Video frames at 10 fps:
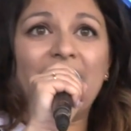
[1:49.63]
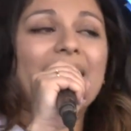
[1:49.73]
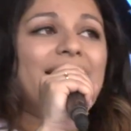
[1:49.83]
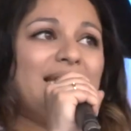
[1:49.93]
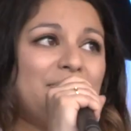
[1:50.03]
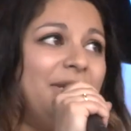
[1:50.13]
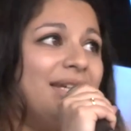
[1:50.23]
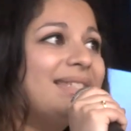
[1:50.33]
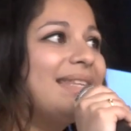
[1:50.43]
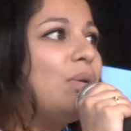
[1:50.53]
And that's
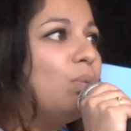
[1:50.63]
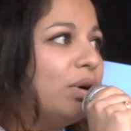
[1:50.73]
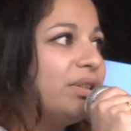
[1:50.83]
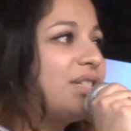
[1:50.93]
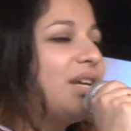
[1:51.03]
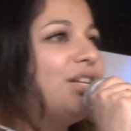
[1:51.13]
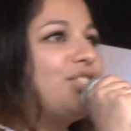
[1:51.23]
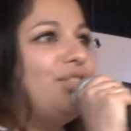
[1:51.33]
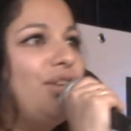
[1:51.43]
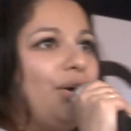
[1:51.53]
because they want
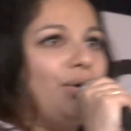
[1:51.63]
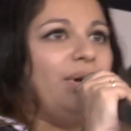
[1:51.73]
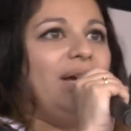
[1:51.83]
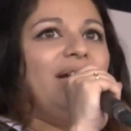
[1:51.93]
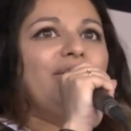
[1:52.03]
to know